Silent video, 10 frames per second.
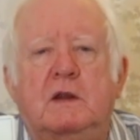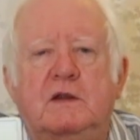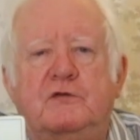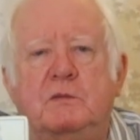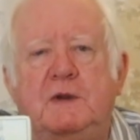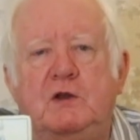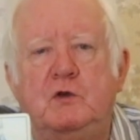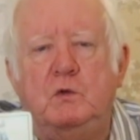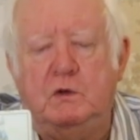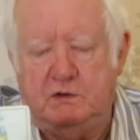this can mean
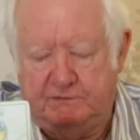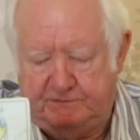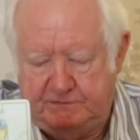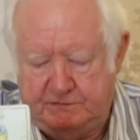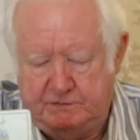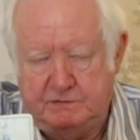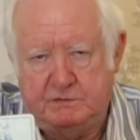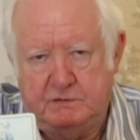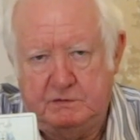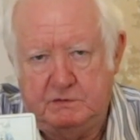new love,
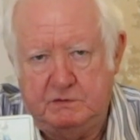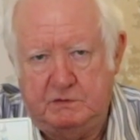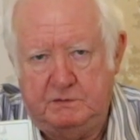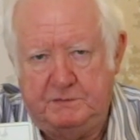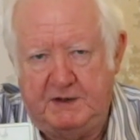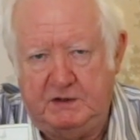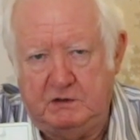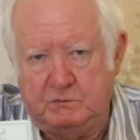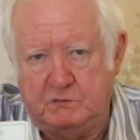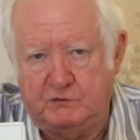depending
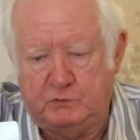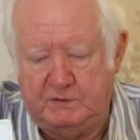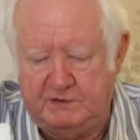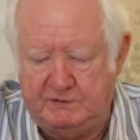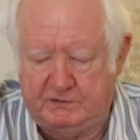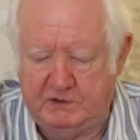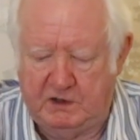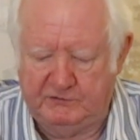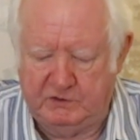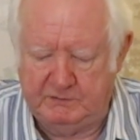on what's with it.
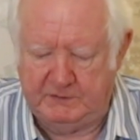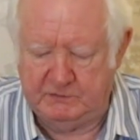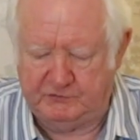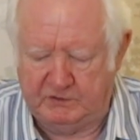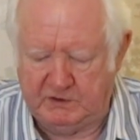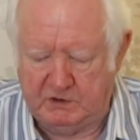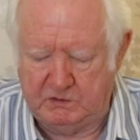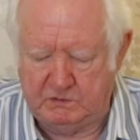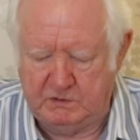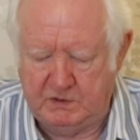Cards don't mean much on their
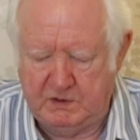own,